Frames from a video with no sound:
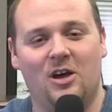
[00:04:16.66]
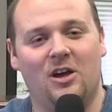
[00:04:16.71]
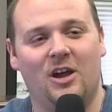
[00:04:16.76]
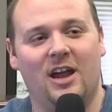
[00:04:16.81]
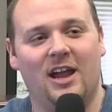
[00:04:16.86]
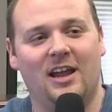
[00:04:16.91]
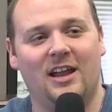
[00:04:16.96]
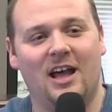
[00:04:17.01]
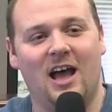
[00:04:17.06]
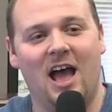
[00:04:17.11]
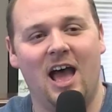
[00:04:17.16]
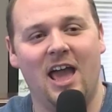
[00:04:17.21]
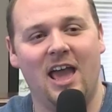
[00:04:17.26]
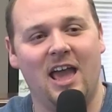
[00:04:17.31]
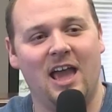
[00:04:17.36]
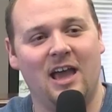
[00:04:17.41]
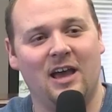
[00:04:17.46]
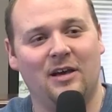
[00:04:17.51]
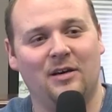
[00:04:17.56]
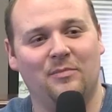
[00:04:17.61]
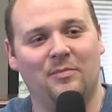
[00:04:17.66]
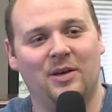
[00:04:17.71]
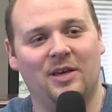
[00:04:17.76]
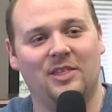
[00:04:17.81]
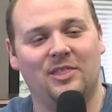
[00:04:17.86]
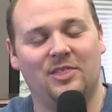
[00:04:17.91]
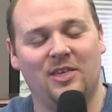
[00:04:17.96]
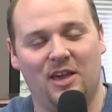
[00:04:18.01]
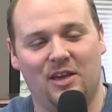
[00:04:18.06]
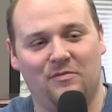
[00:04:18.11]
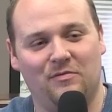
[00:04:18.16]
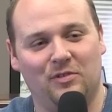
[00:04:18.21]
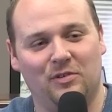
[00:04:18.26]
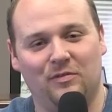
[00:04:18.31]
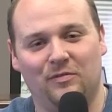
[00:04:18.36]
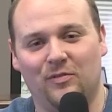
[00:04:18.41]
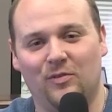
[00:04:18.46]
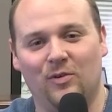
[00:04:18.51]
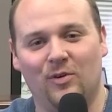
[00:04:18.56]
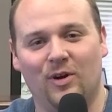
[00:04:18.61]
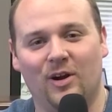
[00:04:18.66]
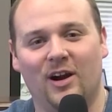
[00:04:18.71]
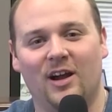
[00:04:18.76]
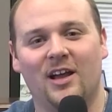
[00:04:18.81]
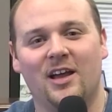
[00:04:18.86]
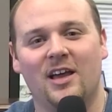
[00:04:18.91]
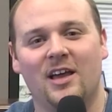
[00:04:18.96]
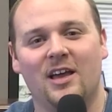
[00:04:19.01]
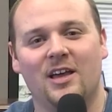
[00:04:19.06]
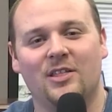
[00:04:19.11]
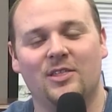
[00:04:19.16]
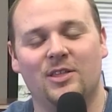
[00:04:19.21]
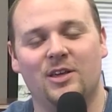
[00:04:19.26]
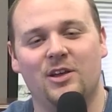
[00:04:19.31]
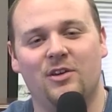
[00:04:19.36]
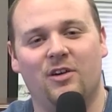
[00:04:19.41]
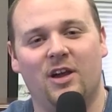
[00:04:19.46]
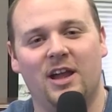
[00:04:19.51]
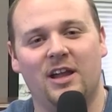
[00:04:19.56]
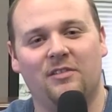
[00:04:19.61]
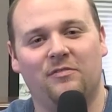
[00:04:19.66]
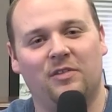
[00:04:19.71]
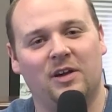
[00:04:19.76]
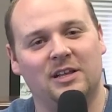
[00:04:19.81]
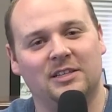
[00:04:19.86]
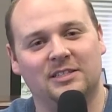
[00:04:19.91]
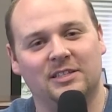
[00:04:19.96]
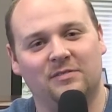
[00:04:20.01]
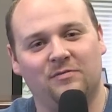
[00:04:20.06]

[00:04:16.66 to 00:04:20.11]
All right, I am thankful for the great friends